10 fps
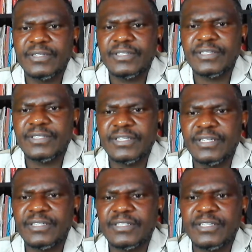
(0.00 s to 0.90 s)

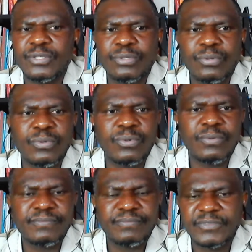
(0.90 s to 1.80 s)
deceased through
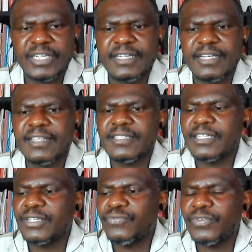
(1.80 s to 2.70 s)
a death
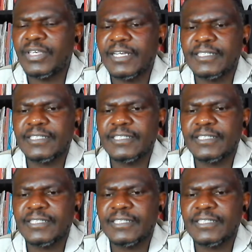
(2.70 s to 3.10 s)
certificate.